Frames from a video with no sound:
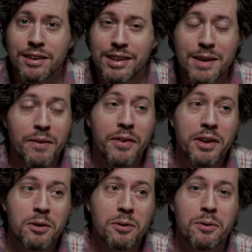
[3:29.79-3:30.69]
given
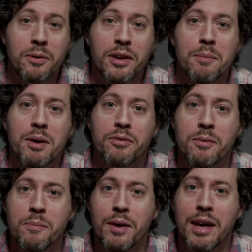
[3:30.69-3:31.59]
that you're coming
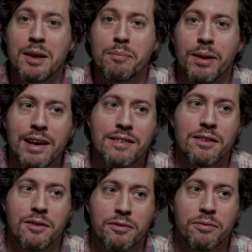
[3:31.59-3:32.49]
from a place
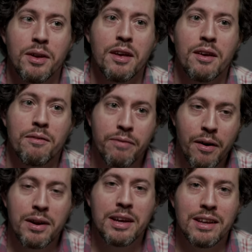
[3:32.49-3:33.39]
of
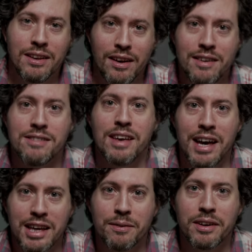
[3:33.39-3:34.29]
very nice,
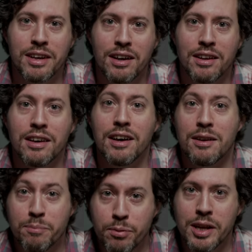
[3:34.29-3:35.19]
accurate color
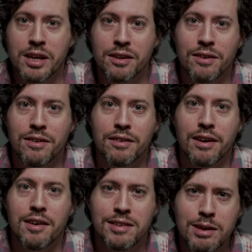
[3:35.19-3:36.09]
and pretty good
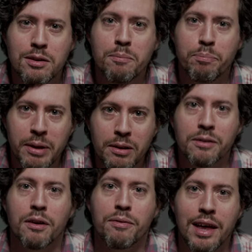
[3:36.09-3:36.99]
contrast. You can
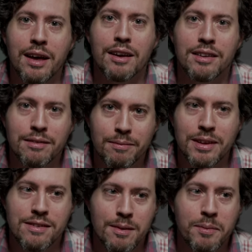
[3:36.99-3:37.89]
build off that and
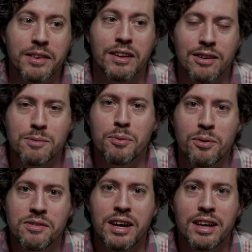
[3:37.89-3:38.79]
get something that looks
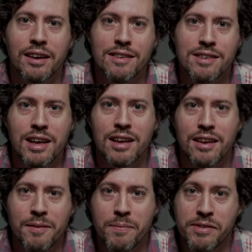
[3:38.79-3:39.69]
more stylized.
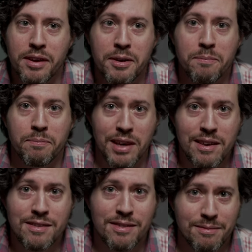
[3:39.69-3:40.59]
So
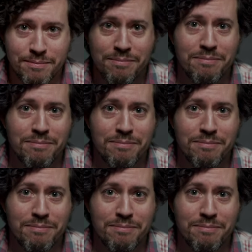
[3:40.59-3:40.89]
here's,